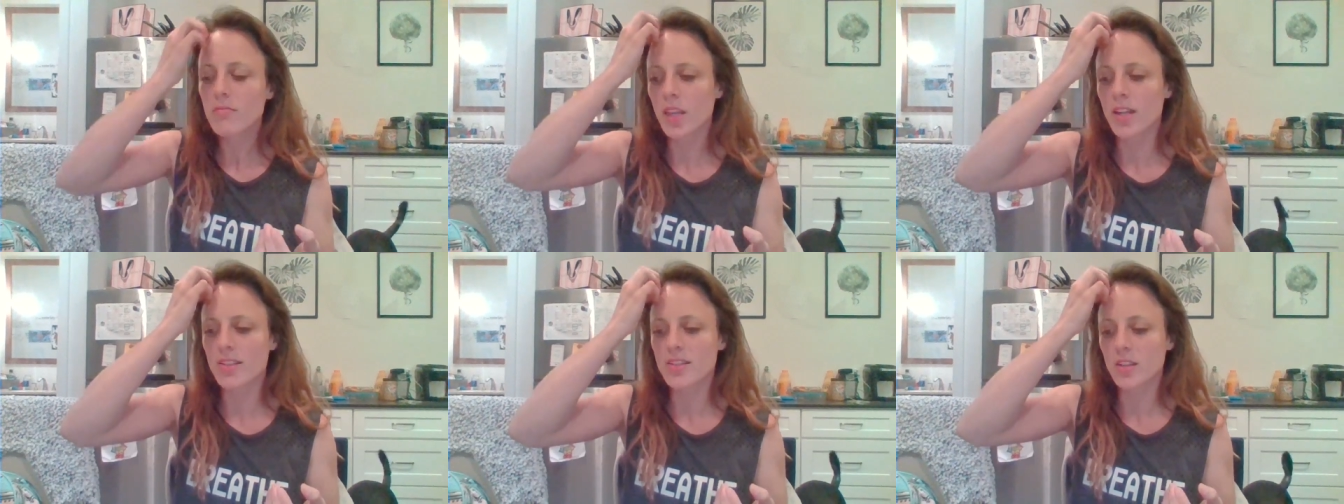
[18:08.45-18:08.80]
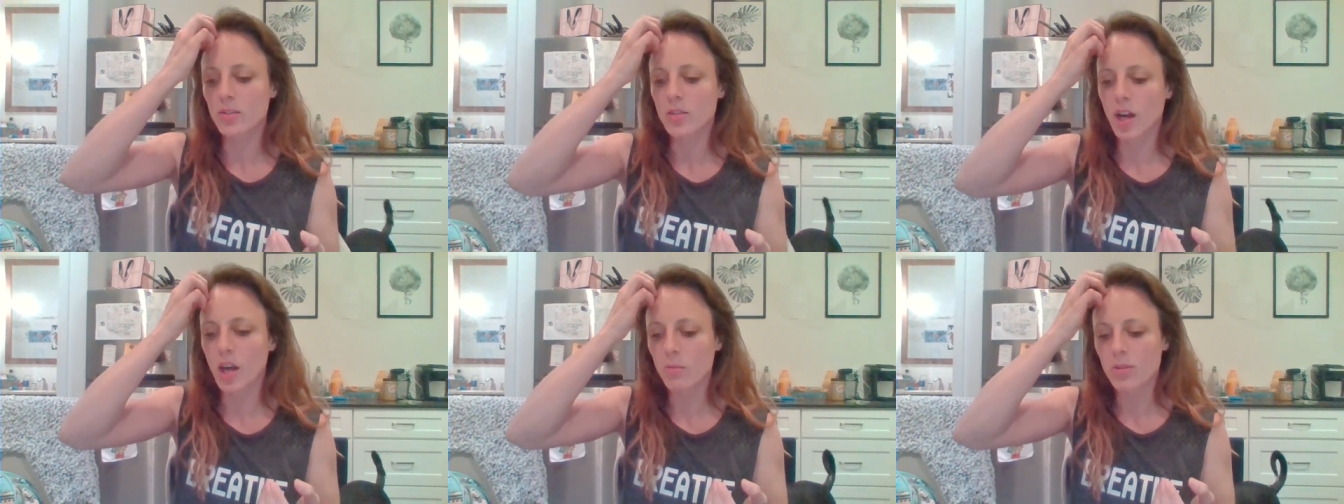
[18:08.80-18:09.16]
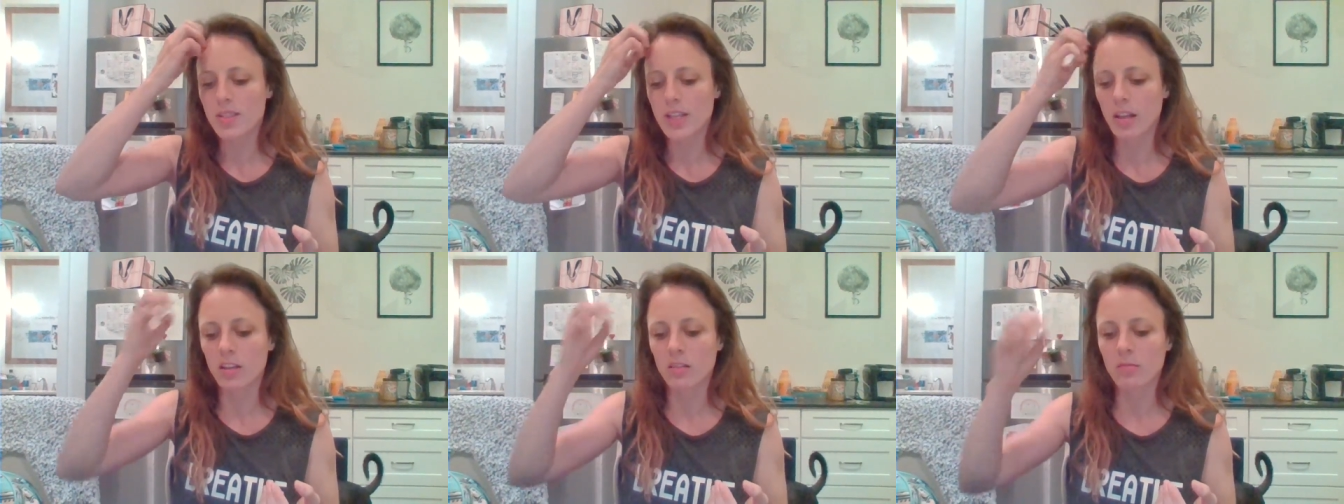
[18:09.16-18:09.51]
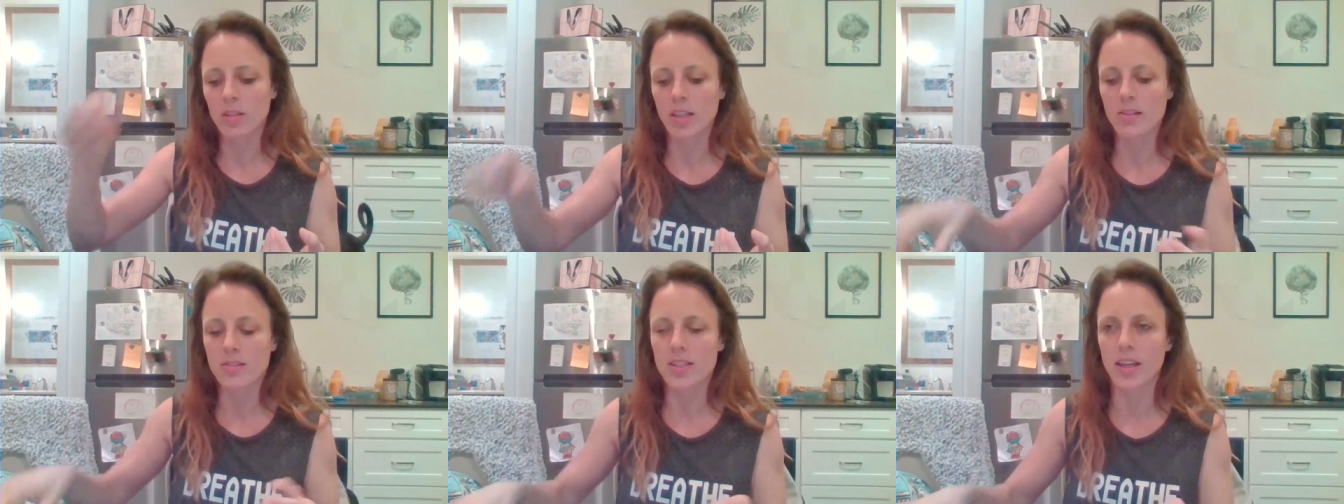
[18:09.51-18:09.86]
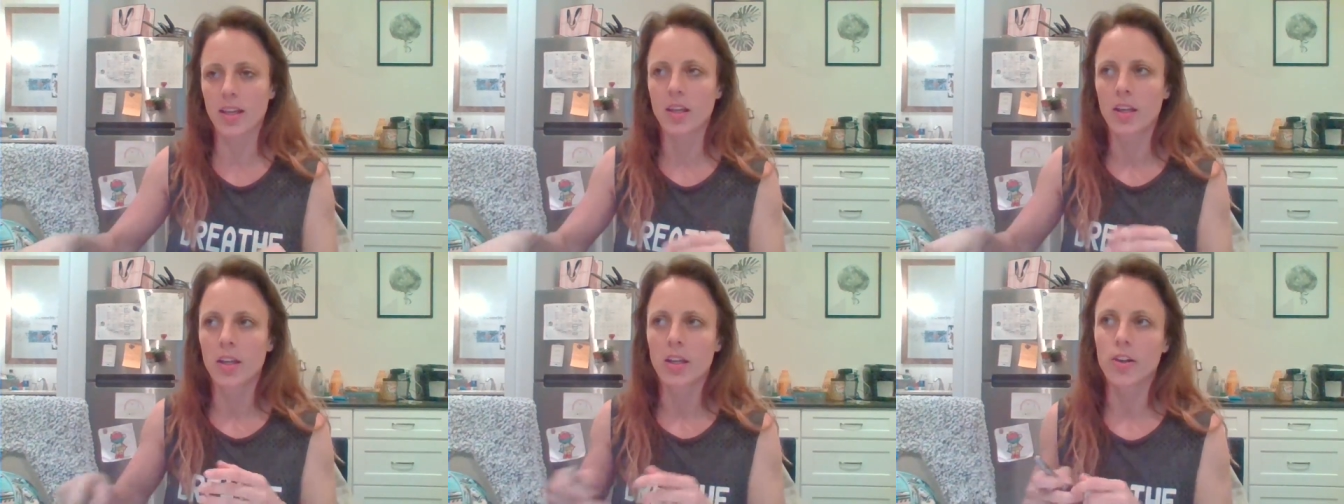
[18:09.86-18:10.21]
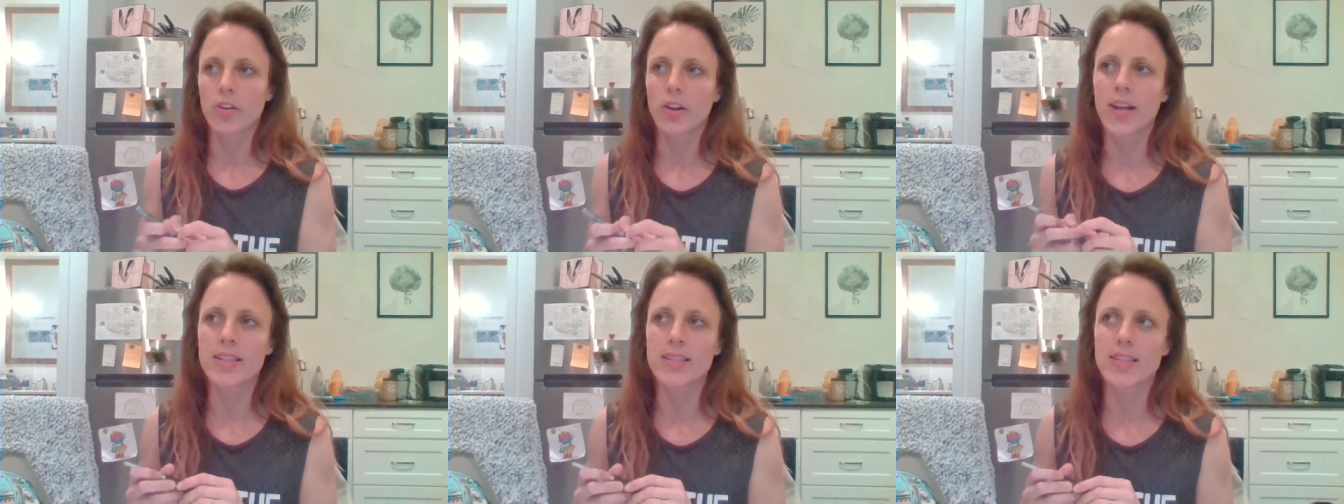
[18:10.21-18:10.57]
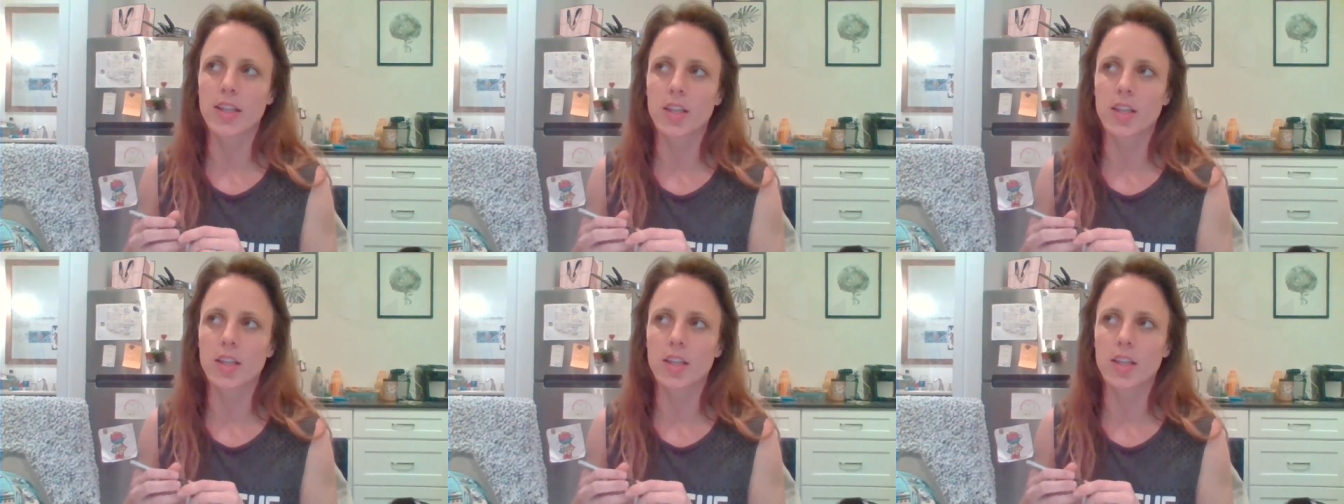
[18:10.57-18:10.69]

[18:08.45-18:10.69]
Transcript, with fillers: And so God was telling me, He was like, Grace,